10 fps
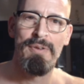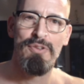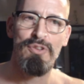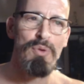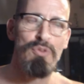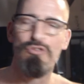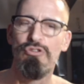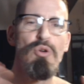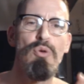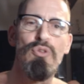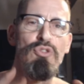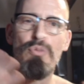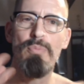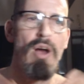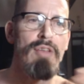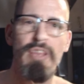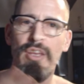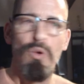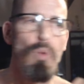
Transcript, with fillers: So as crude as you might think,